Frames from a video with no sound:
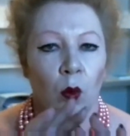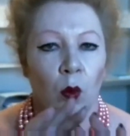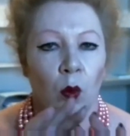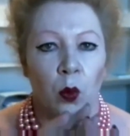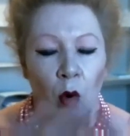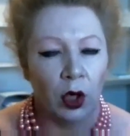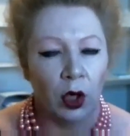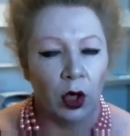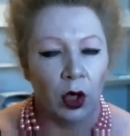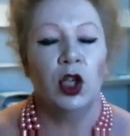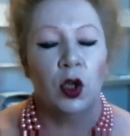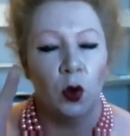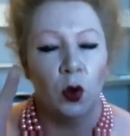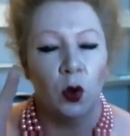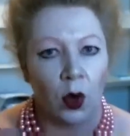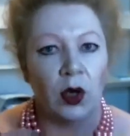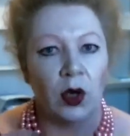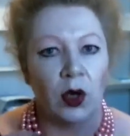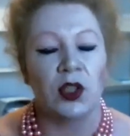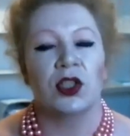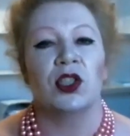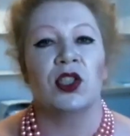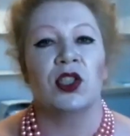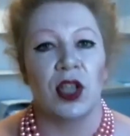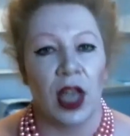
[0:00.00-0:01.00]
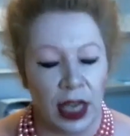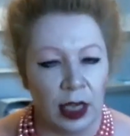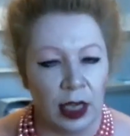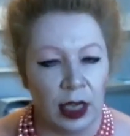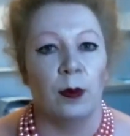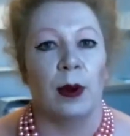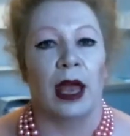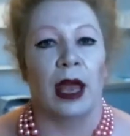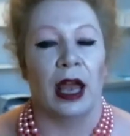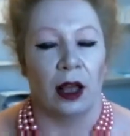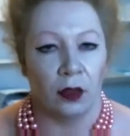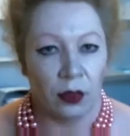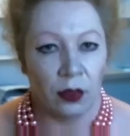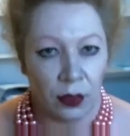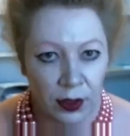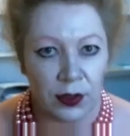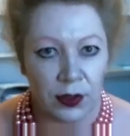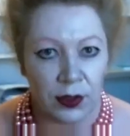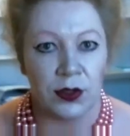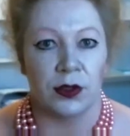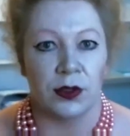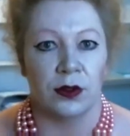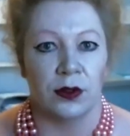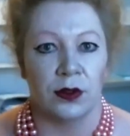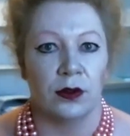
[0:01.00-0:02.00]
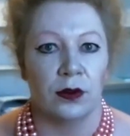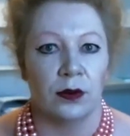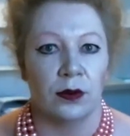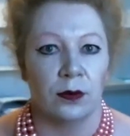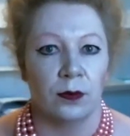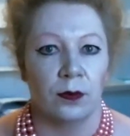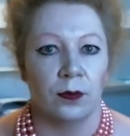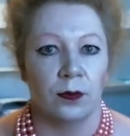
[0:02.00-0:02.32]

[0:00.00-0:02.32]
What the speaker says: What do you want to say about this?